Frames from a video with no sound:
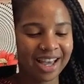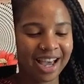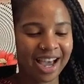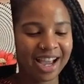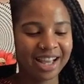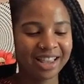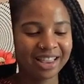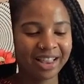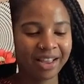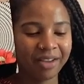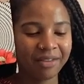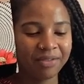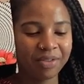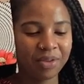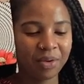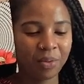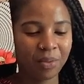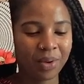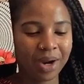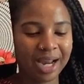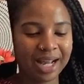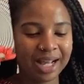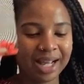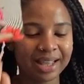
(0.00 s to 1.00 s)
I love the
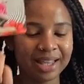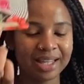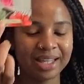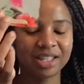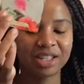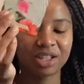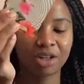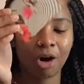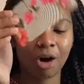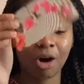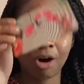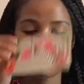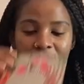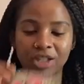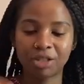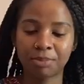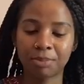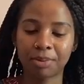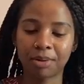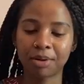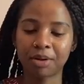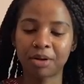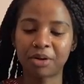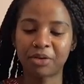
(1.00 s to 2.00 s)
way that these cards
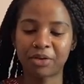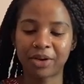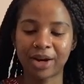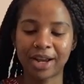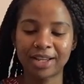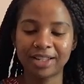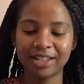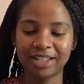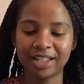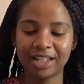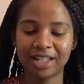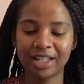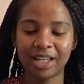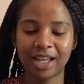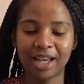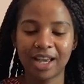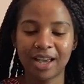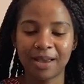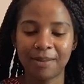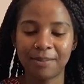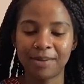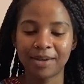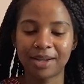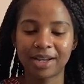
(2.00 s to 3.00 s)
progressed,
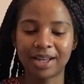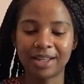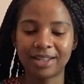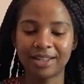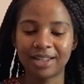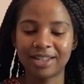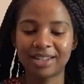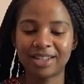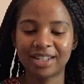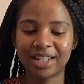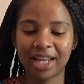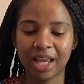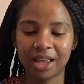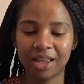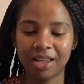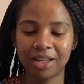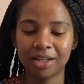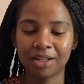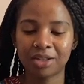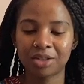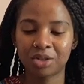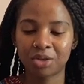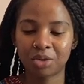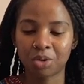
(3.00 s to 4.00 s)
because it's
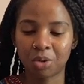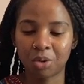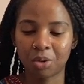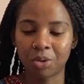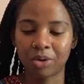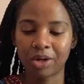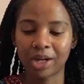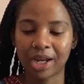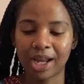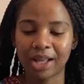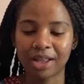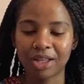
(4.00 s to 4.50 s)
telling a story.